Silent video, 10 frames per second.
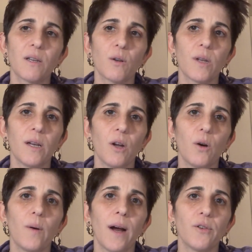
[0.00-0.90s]
So they
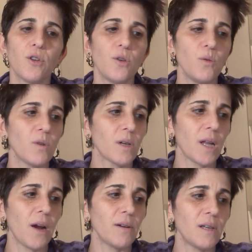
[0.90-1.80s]
know how to use
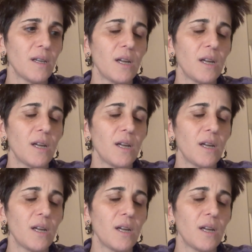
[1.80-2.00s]
clarity,